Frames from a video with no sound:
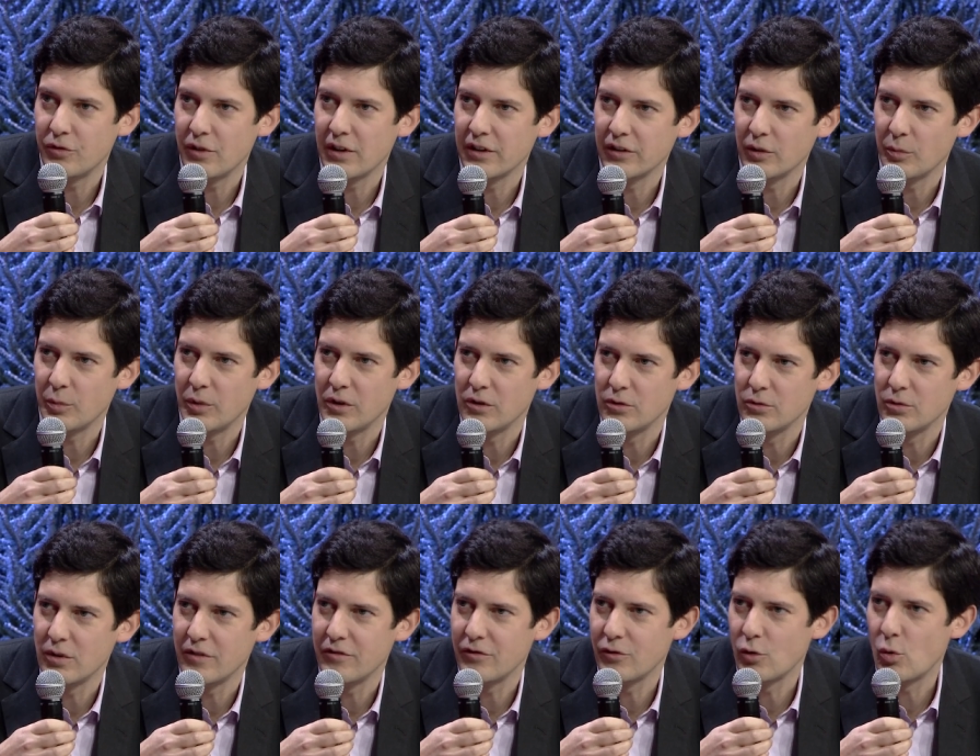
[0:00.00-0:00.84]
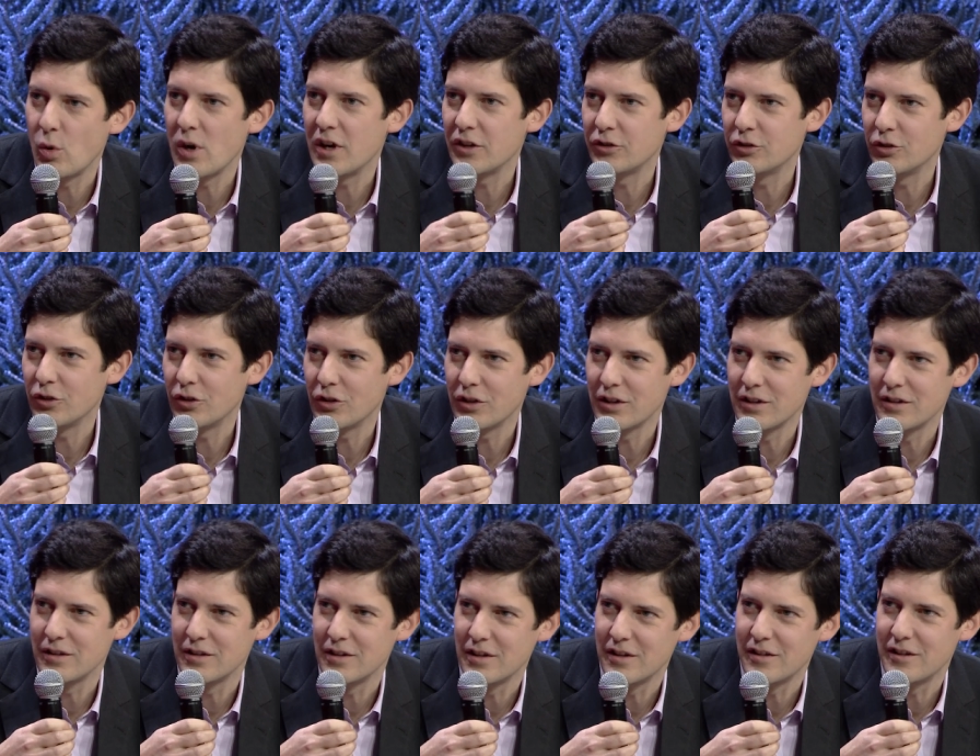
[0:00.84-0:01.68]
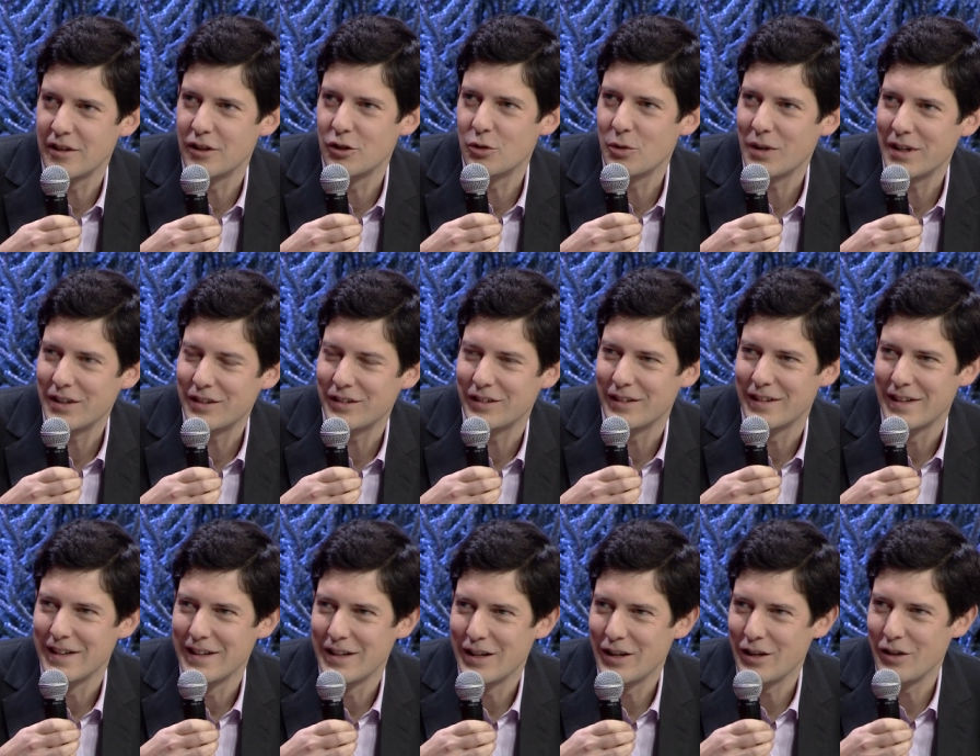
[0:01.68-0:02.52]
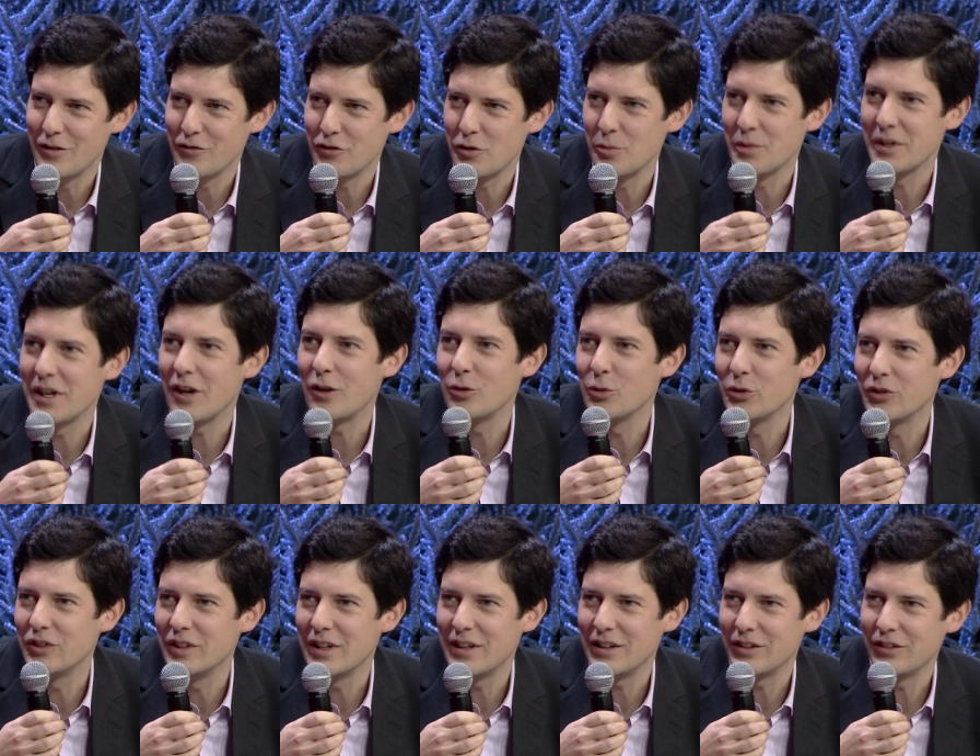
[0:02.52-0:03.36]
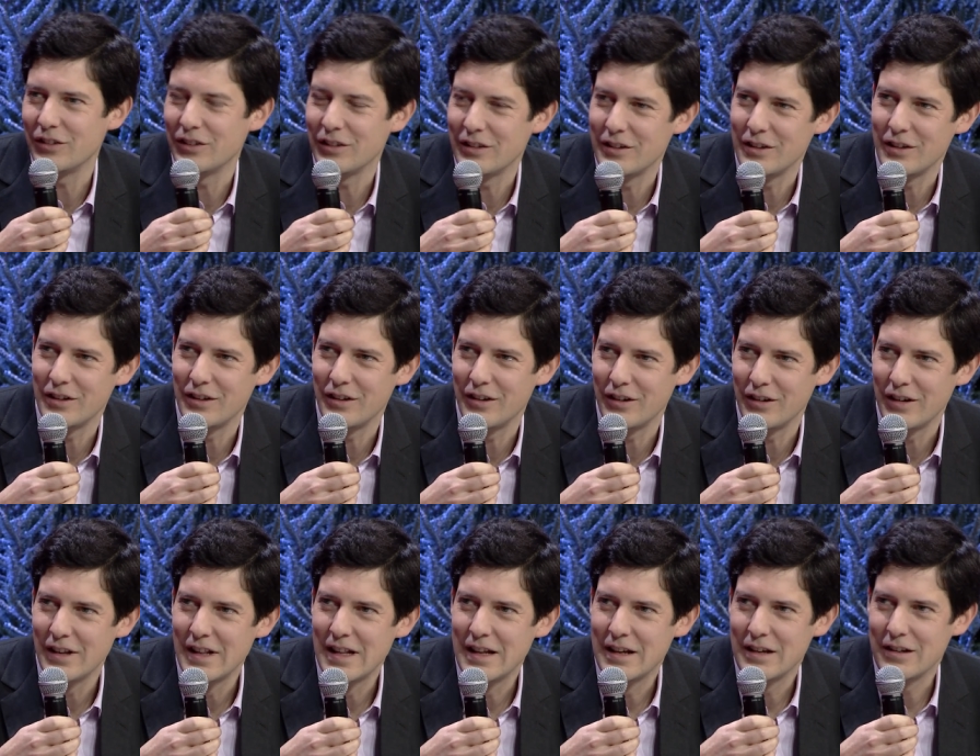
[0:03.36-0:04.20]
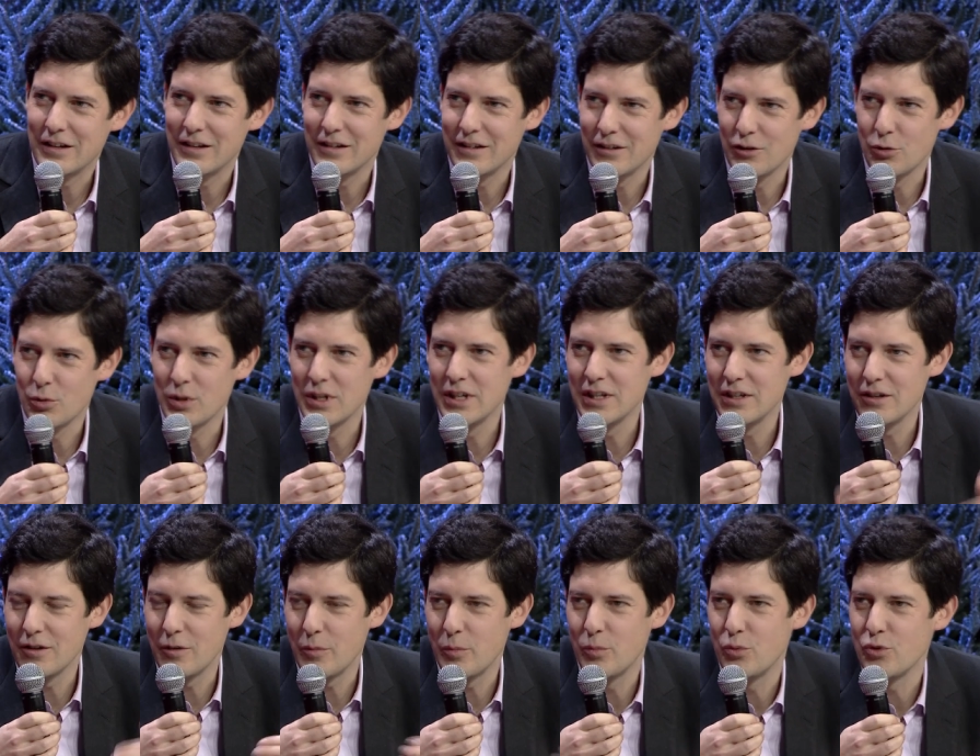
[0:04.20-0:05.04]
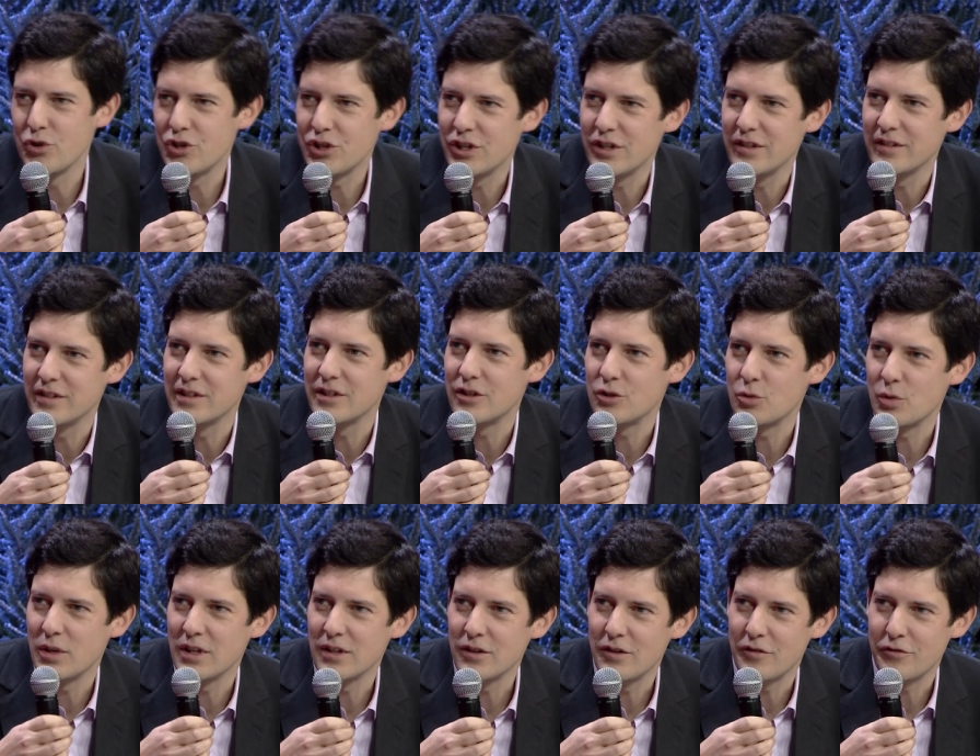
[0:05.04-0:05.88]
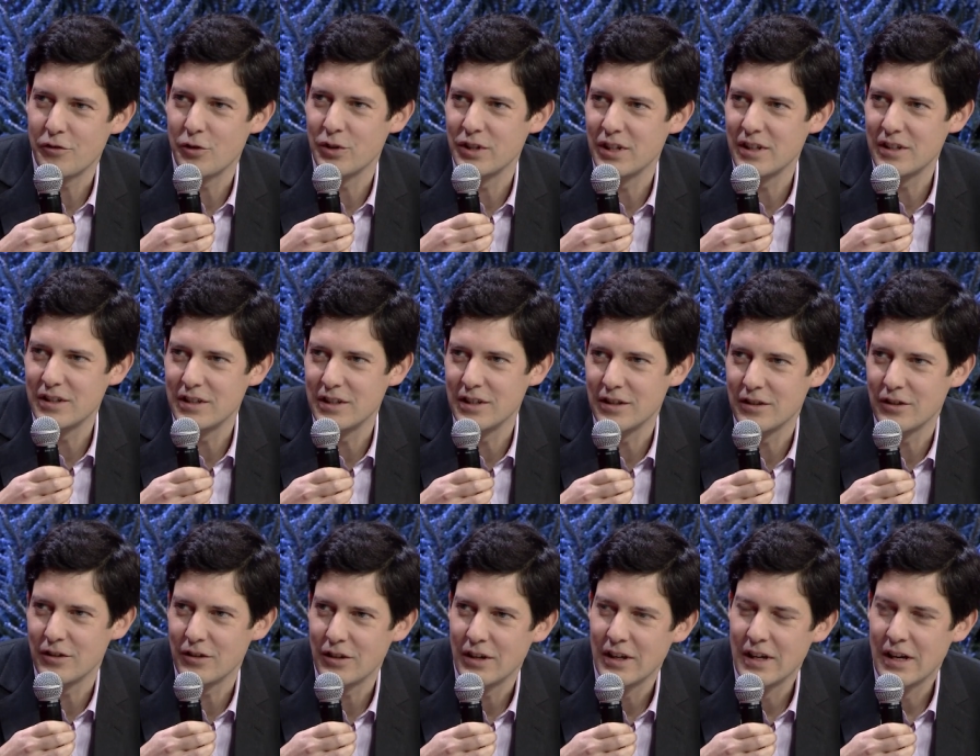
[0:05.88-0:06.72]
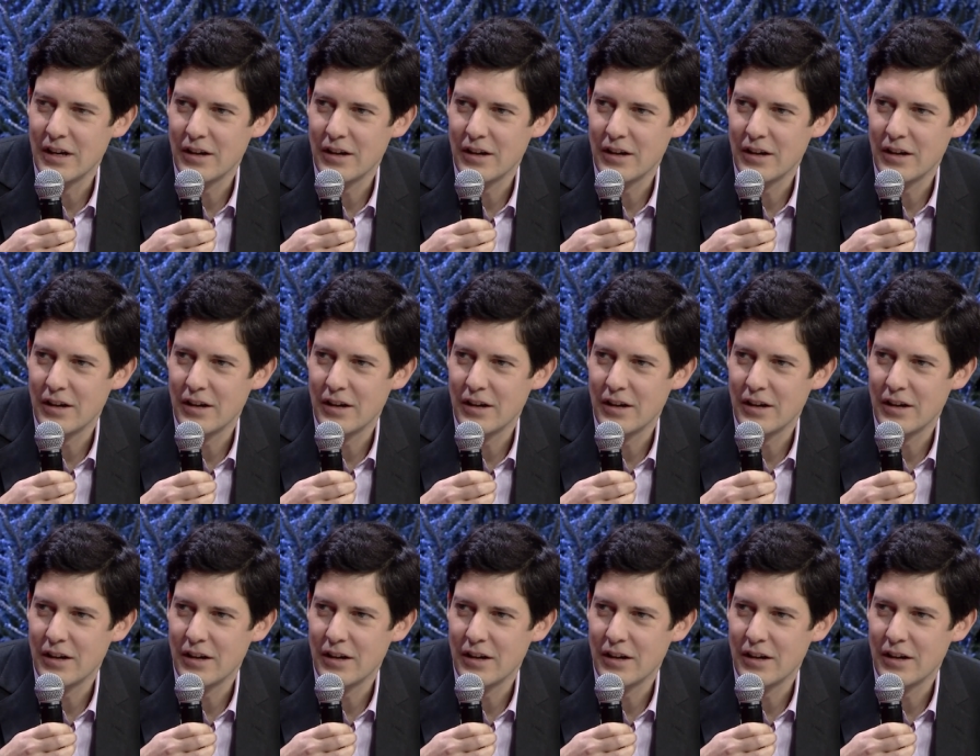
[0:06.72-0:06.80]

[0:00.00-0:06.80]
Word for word: For example, you have Kwarter in, in the US uh, from Carlos Diaz, uh, uh, really uh, pushing this trend of connecting the,